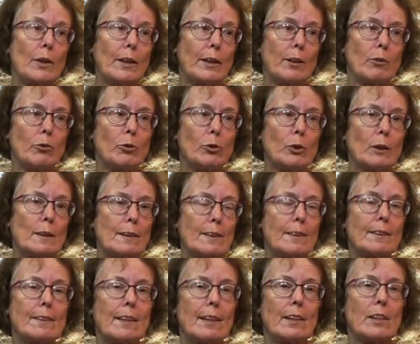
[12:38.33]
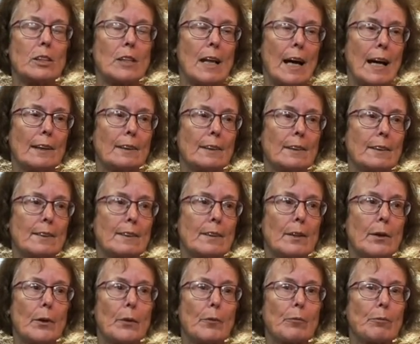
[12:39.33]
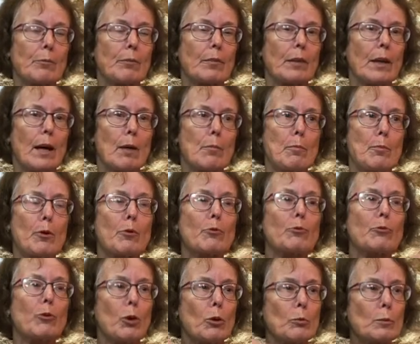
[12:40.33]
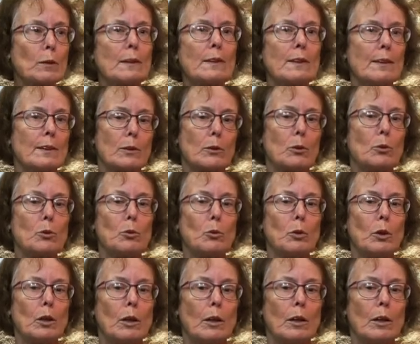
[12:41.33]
influences a child's performance in school.